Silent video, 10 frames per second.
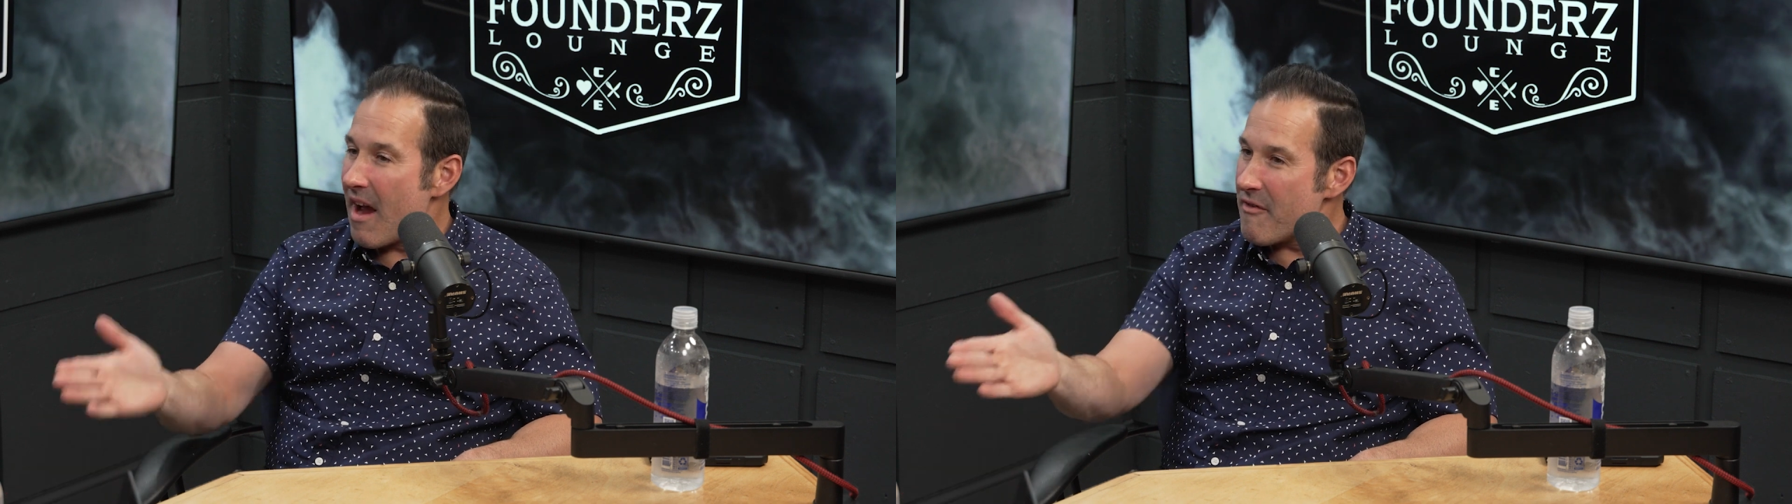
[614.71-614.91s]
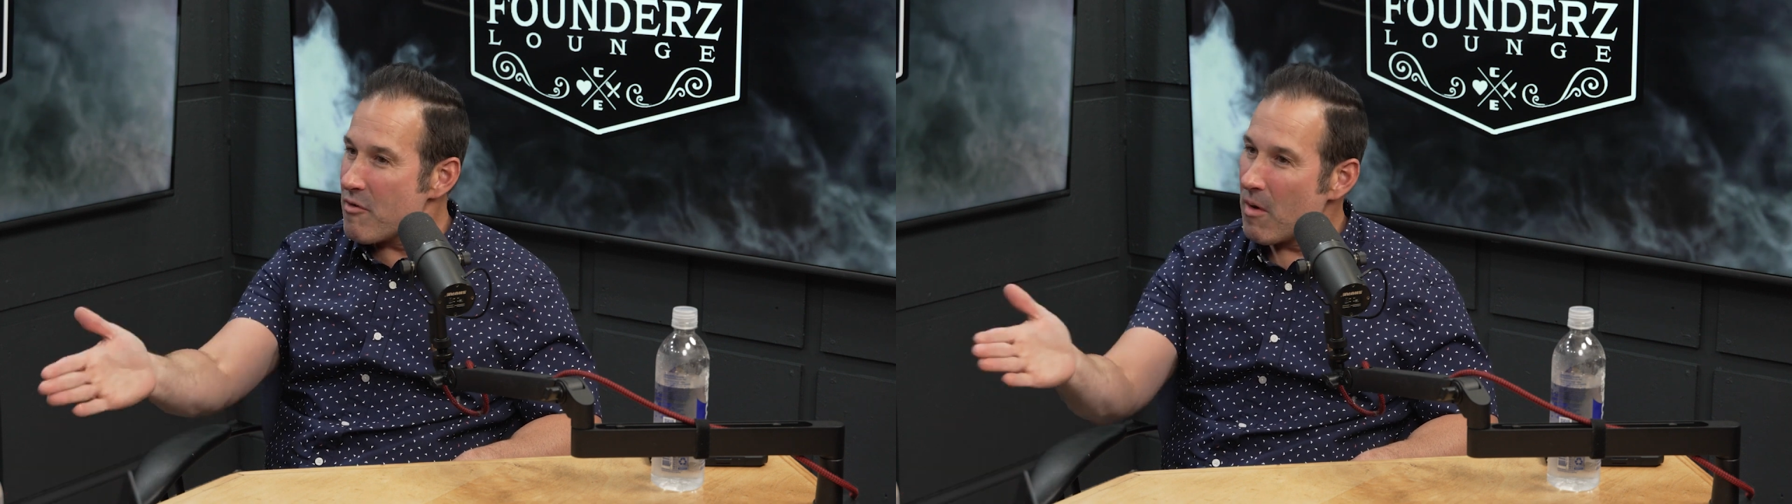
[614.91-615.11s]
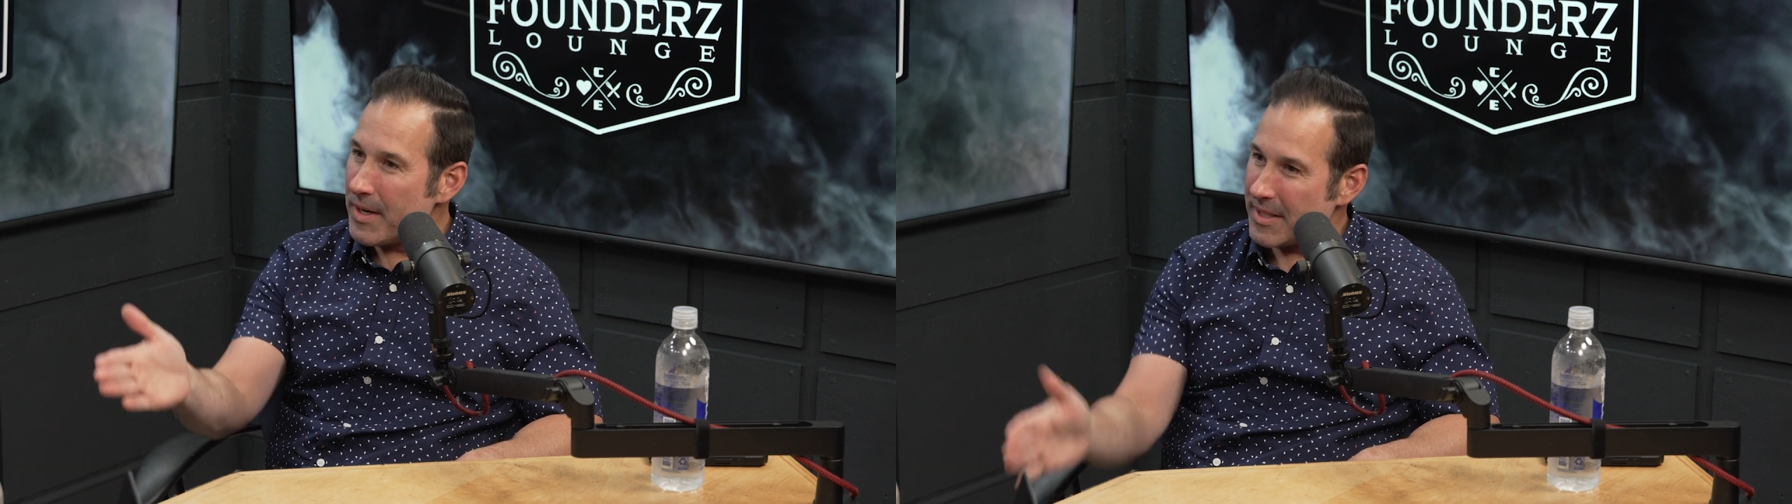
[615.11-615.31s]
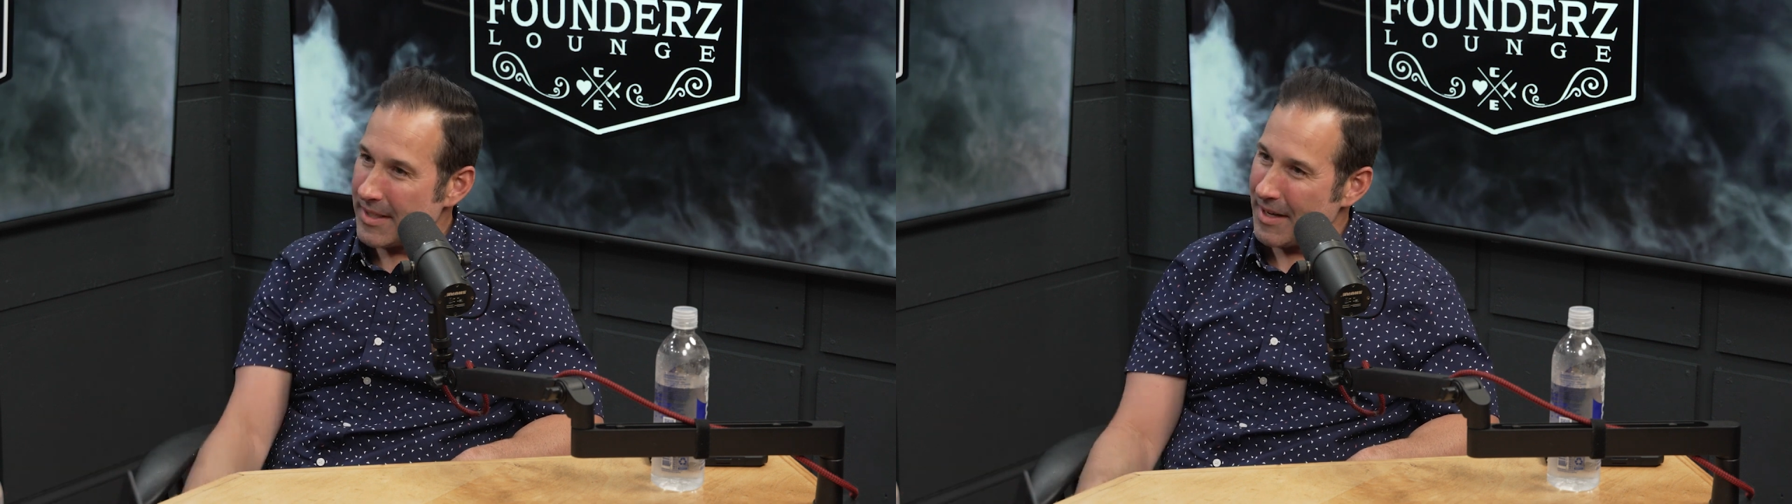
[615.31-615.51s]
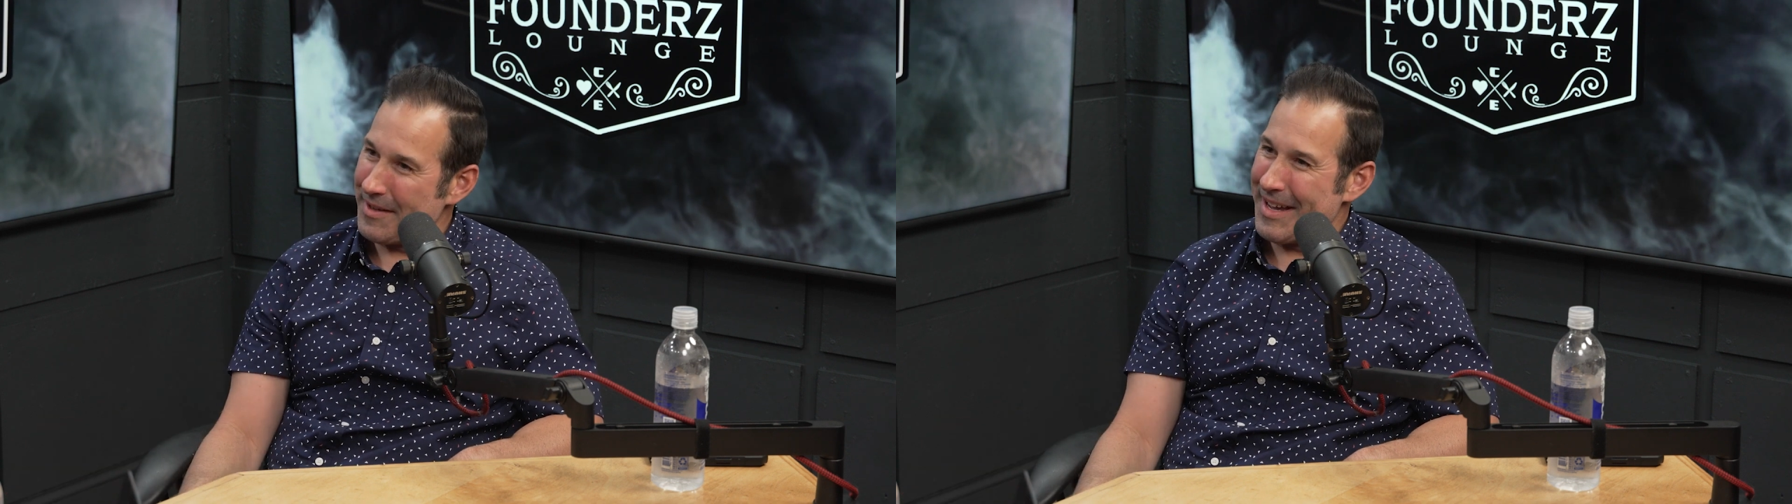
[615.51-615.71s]
Everyone wants to
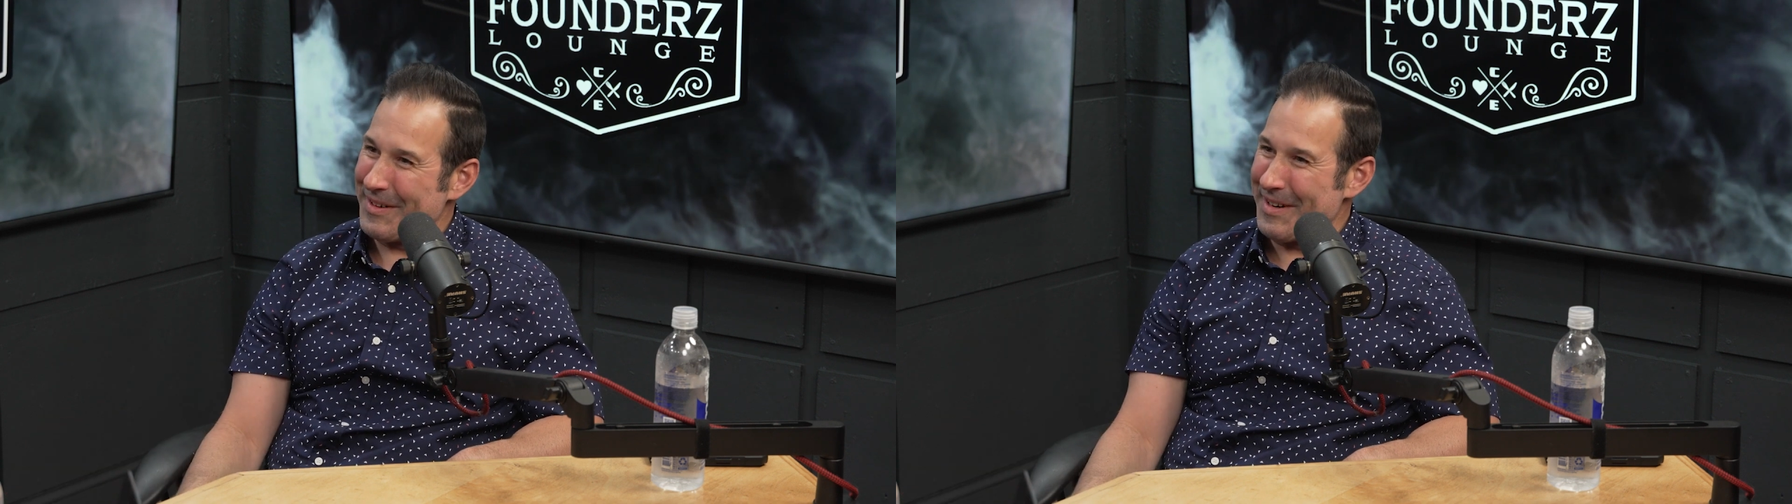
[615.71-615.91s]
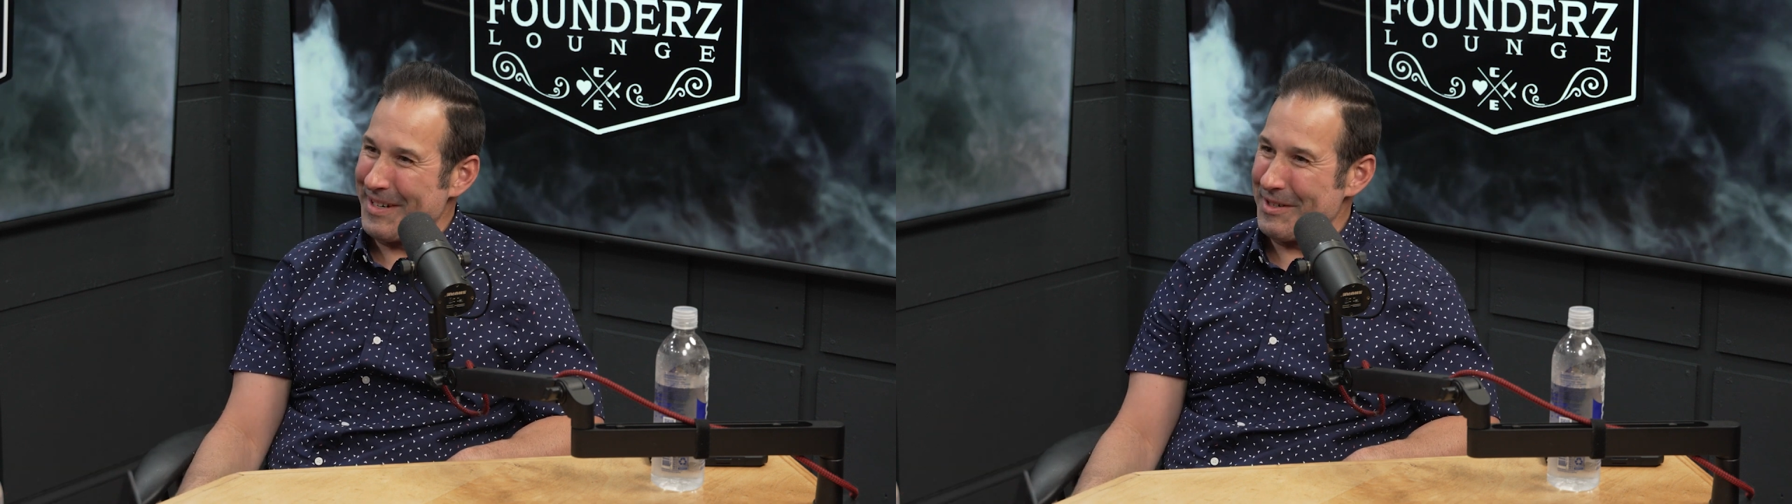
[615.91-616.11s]
tell you how to run